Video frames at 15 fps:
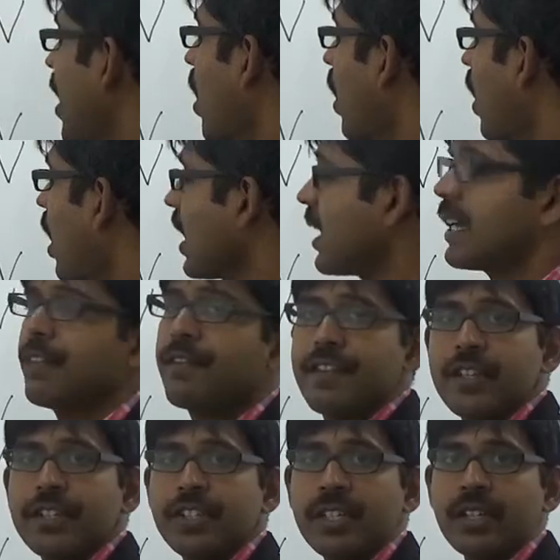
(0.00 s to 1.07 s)
or
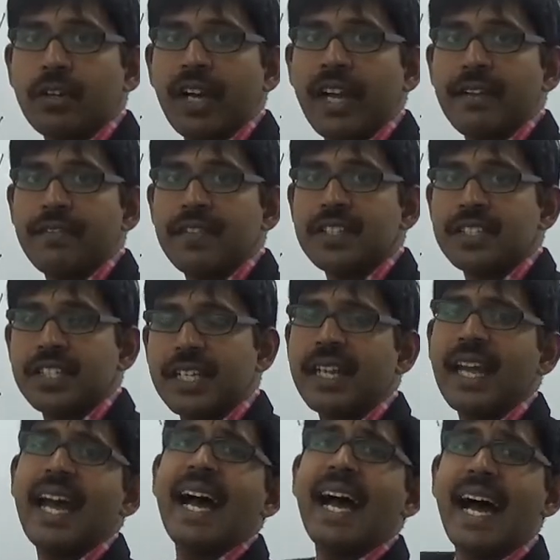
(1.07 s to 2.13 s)
diffusion
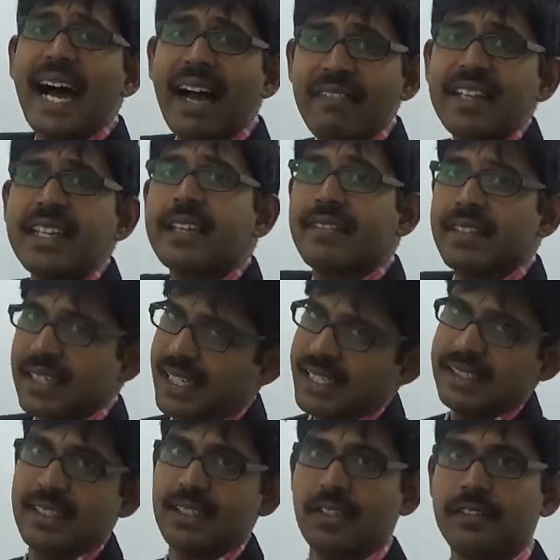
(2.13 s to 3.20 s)
coefficient having given
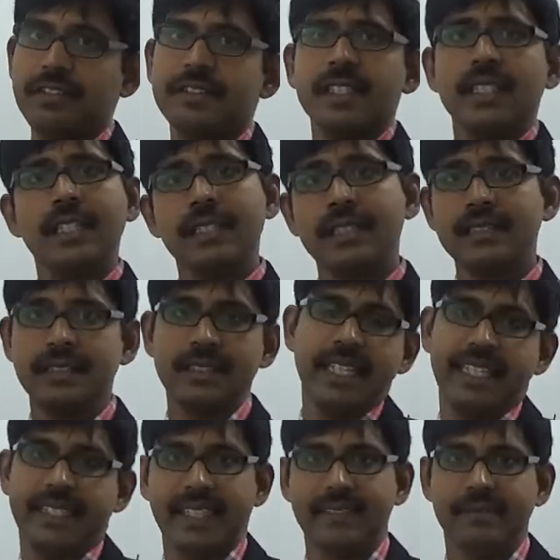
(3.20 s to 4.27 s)
either of the
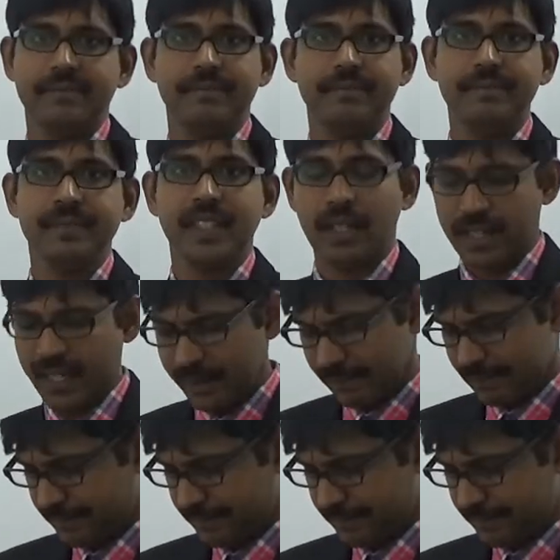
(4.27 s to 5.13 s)
data. Okay.